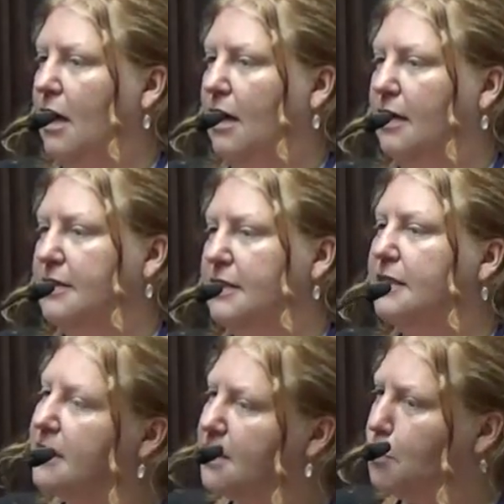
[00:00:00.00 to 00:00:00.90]
And
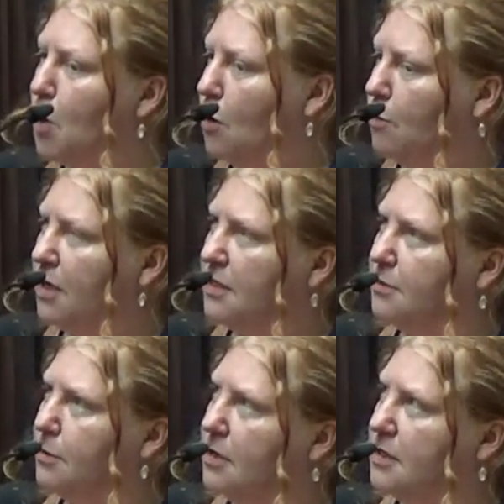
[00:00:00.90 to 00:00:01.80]
in this moment,
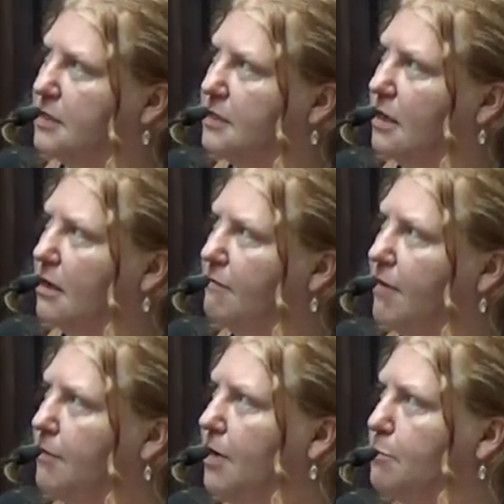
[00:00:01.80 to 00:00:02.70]
it was
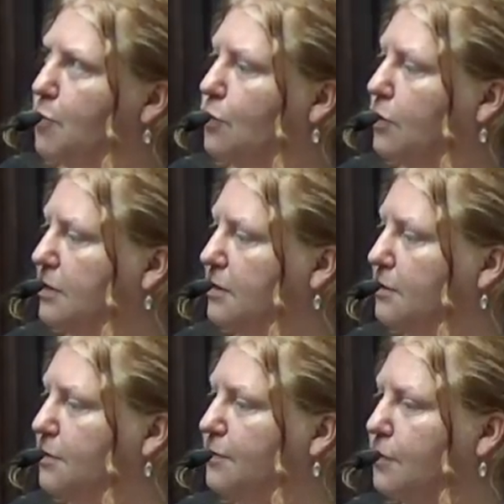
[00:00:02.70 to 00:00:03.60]
very
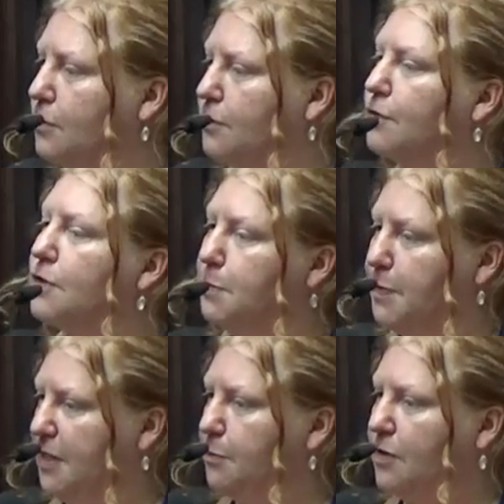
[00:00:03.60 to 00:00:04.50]
important for the
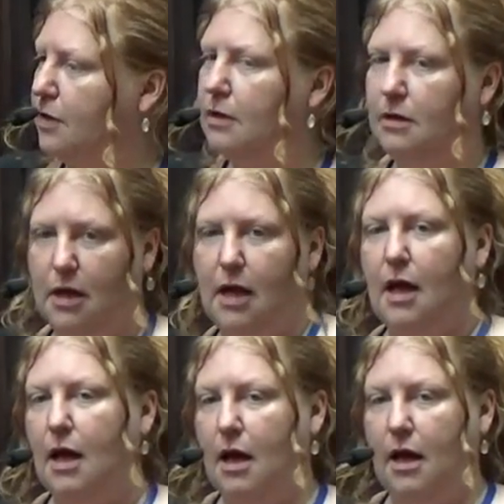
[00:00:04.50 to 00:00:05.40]
people
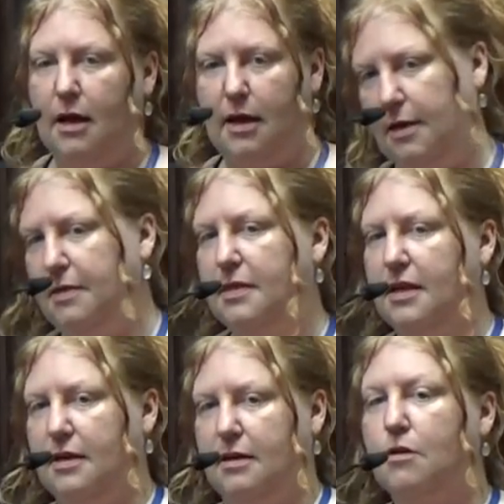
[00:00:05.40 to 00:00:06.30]
in
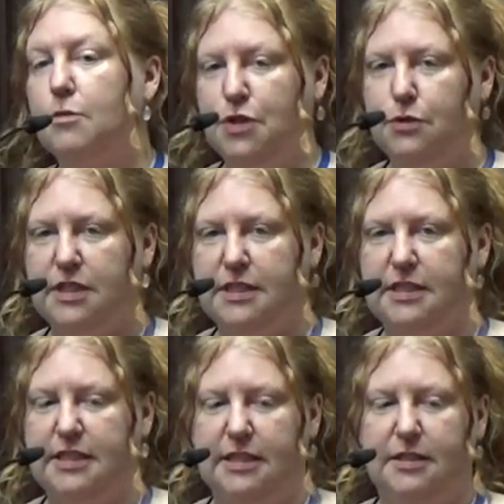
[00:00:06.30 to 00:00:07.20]
the
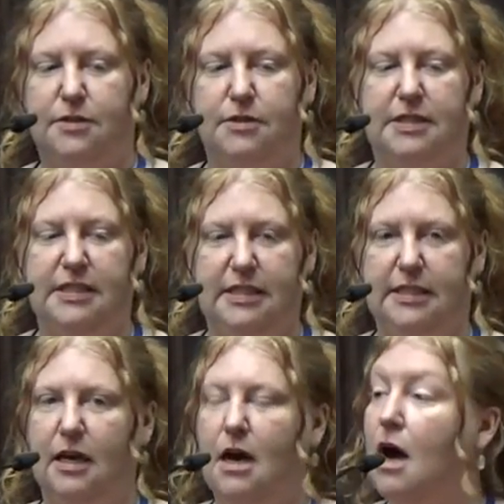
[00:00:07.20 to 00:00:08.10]
community to
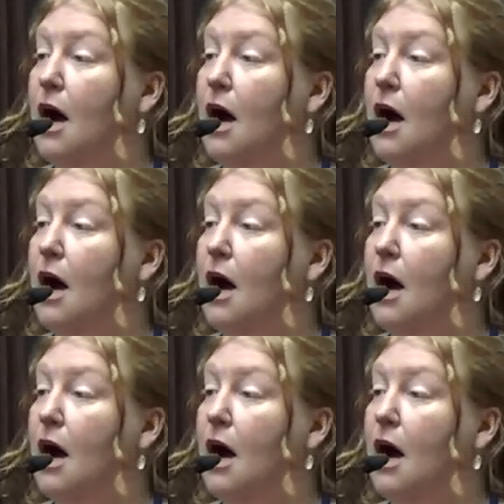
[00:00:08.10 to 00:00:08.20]
see,